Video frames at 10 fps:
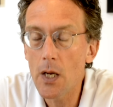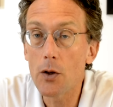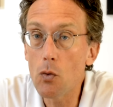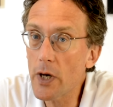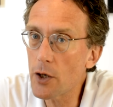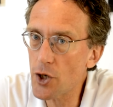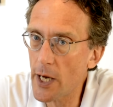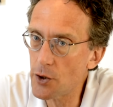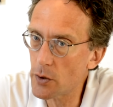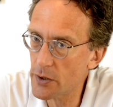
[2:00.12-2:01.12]
you can
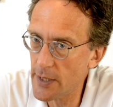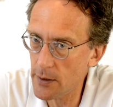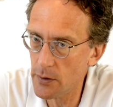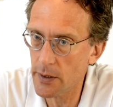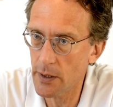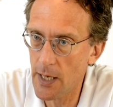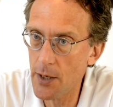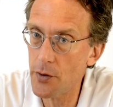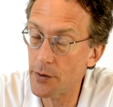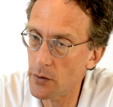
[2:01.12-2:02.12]
change your status in
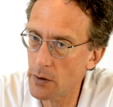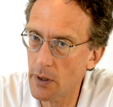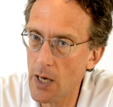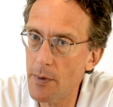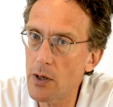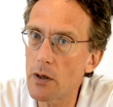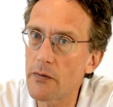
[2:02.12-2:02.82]
country. So you can come in on a